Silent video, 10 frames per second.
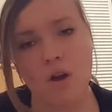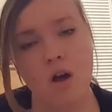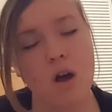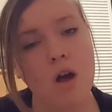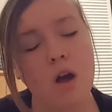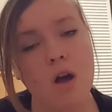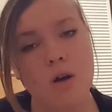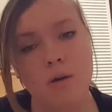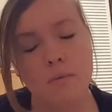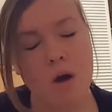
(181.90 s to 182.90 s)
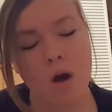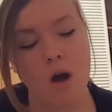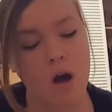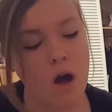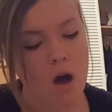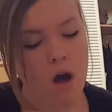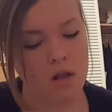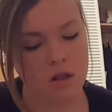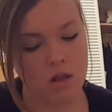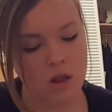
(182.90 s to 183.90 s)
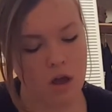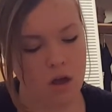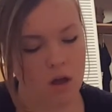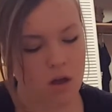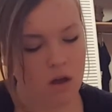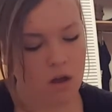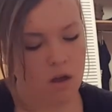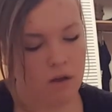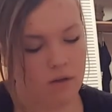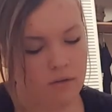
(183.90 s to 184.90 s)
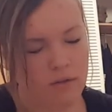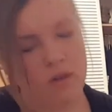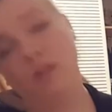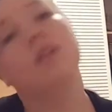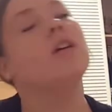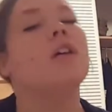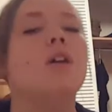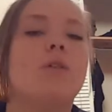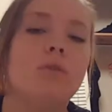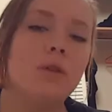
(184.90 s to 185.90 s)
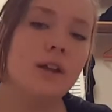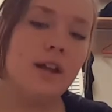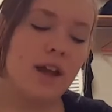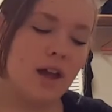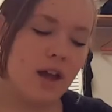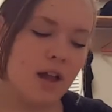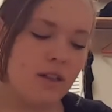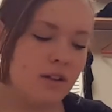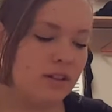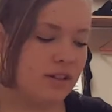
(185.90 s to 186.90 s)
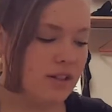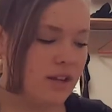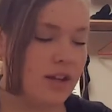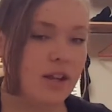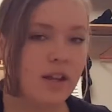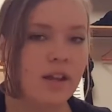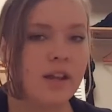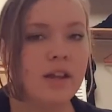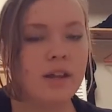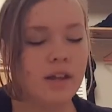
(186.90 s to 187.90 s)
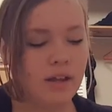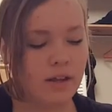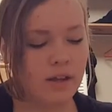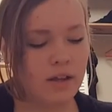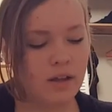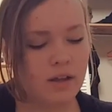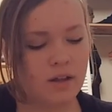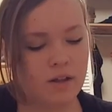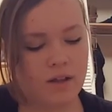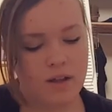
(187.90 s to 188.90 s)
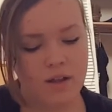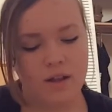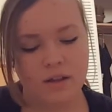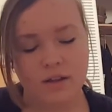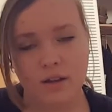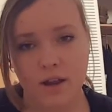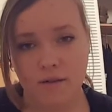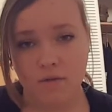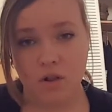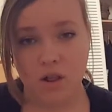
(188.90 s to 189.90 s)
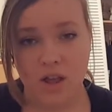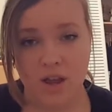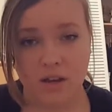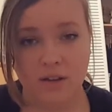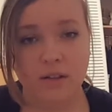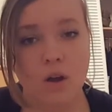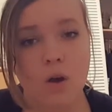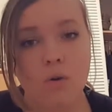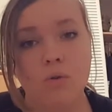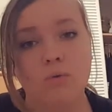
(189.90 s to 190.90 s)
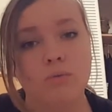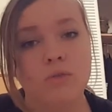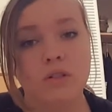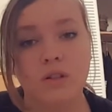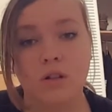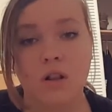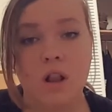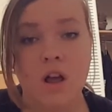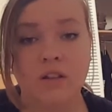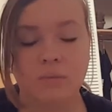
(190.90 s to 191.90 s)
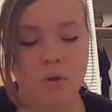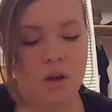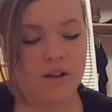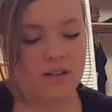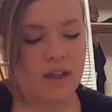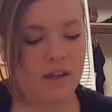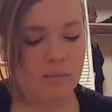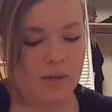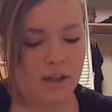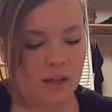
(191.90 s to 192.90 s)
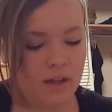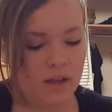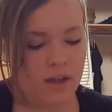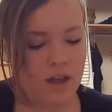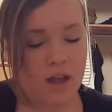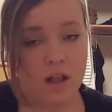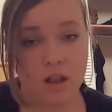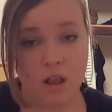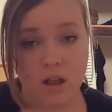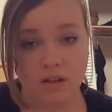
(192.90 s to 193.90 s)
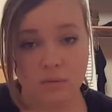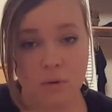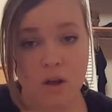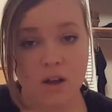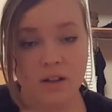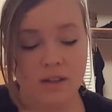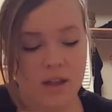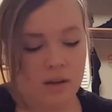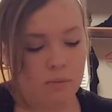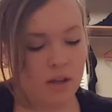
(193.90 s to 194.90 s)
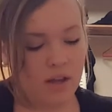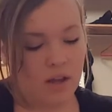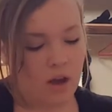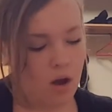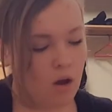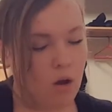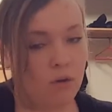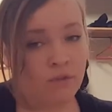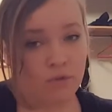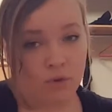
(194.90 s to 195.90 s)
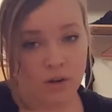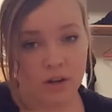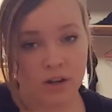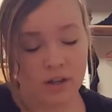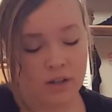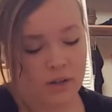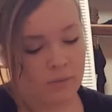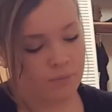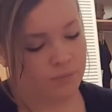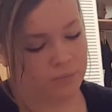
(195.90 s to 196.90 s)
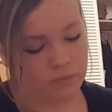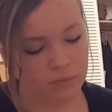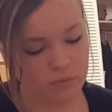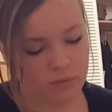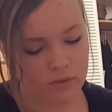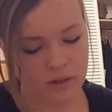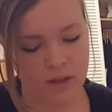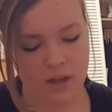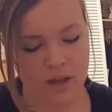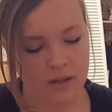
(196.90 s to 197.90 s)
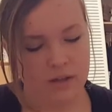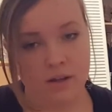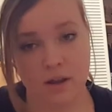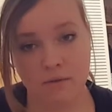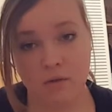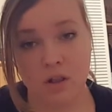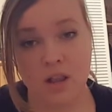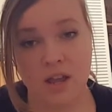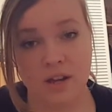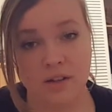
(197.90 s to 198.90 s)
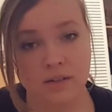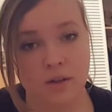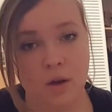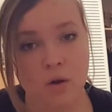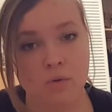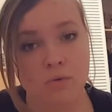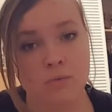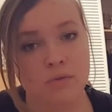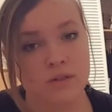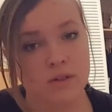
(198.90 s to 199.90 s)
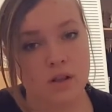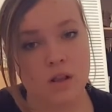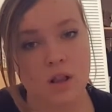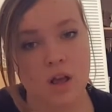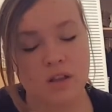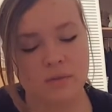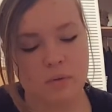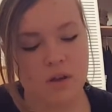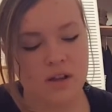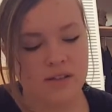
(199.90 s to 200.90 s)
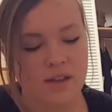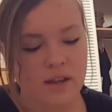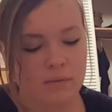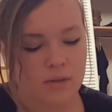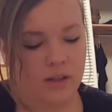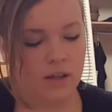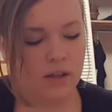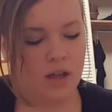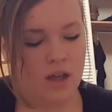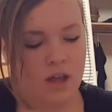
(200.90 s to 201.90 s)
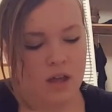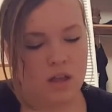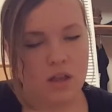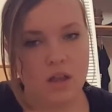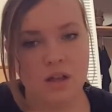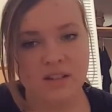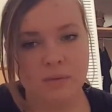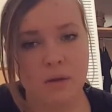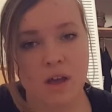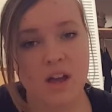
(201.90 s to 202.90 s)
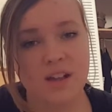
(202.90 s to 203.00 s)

arteries, to the renal arteries, to the inferior mesenteric arteries, to the common iliac arteries. Let's say if you were going to the left side of the head, you would go from the left ventricle to the aortic valve, to the ascending aorta, to the aortic arch, to the left common carotid, to the left internal and external carotid.